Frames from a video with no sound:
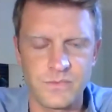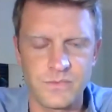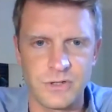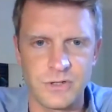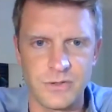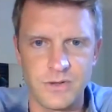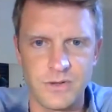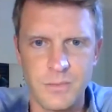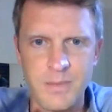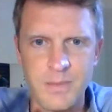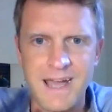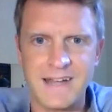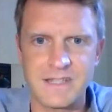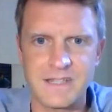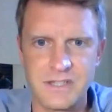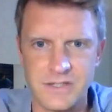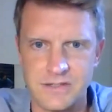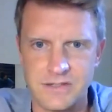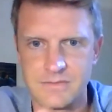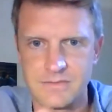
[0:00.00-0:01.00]
a
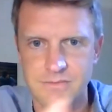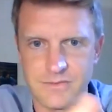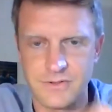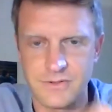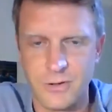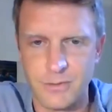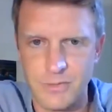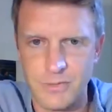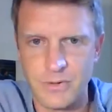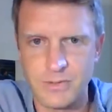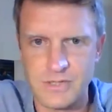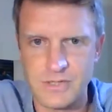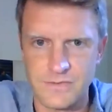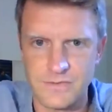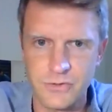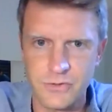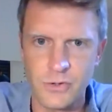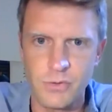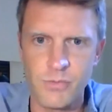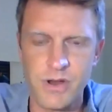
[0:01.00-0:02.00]
pattern almost of
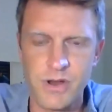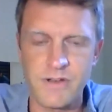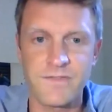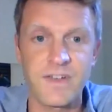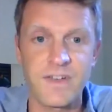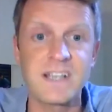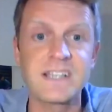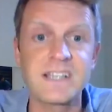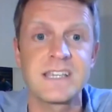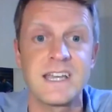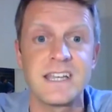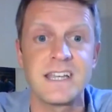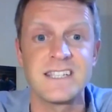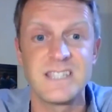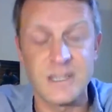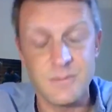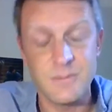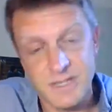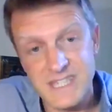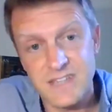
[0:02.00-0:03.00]
Kubrick fixating
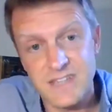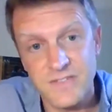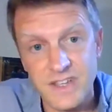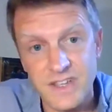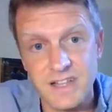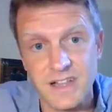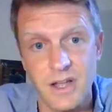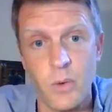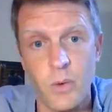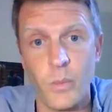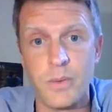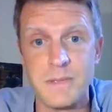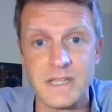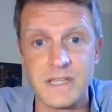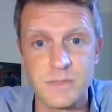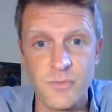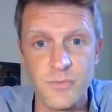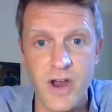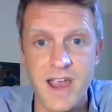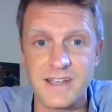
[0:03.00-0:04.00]
specifically on
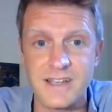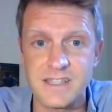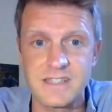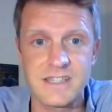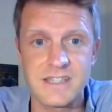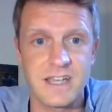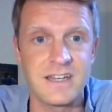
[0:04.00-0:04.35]
women's breasts,